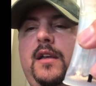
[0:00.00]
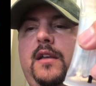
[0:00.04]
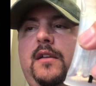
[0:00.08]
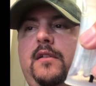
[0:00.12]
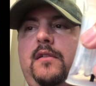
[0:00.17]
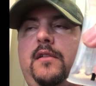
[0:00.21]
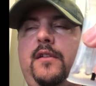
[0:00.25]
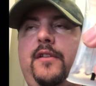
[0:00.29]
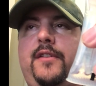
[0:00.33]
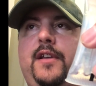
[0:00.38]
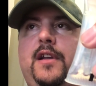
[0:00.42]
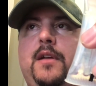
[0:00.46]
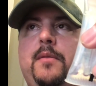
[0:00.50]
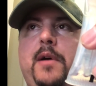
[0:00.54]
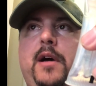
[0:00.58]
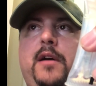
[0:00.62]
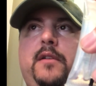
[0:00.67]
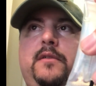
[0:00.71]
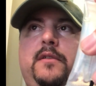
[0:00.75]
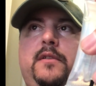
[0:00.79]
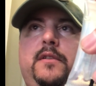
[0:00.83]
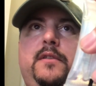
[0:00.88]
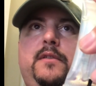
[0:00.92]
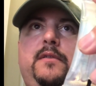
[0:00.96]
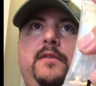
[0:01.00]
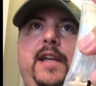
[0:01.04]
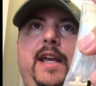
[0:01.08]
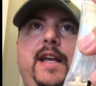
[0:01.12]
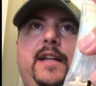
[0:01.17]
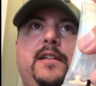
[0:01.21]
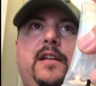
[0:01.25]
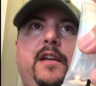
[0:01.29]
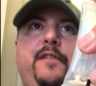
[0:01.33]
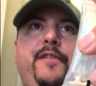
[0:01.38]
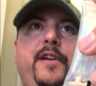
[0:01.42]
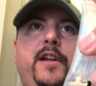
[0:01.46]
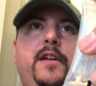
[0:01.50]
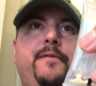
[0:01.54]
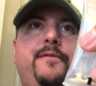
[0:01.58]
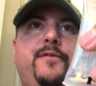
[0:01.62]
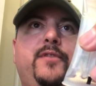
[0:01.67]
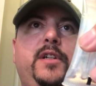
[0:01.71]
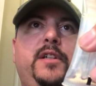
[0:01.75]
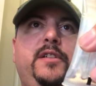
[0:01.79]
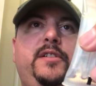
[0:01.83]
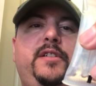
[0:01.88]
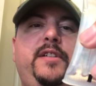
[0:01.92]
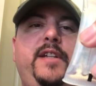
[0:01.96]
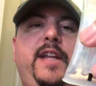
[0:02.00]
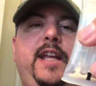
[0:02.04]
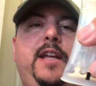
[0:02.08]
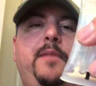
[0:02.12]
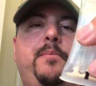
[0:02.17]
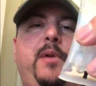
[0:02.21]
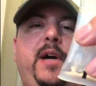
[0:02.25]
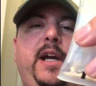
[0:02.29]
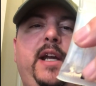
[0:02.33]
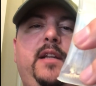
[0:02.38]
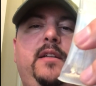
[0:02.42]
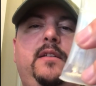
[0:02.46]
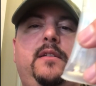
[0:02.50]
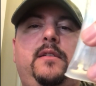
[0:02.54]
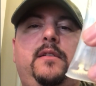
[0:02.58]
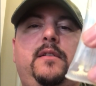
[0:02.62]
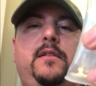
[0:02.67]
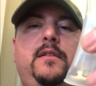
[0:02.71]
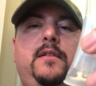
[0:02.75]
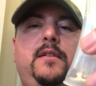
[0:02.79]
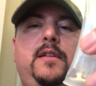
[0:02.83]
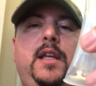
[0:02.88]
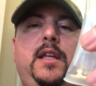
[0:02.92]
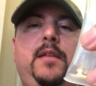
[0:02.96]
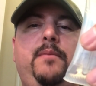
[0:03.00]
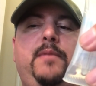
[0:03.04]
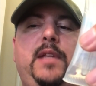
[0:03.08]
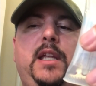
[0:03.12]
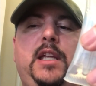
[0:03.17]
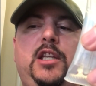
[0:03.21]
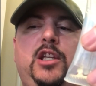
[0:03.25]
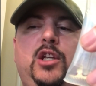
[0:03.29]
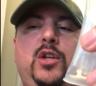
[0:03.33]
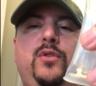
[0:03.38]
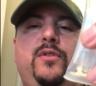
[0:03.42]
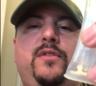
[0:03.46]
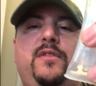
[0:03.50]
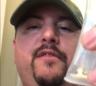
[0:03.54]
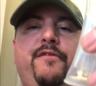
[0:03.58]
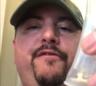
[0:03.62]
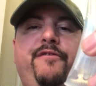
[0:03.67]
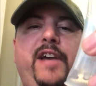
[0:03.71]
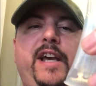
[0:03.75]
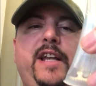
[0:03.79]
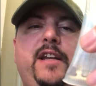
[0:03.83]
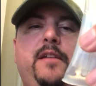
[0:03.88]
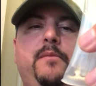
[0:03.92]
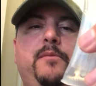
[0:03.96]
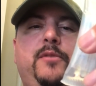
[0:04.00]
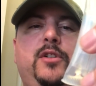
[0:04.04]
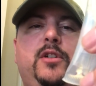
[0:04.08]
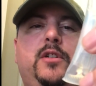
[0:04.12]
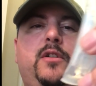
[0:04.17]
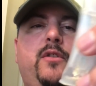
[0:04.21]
you think about anti-venom for a snake bite, they use the venom to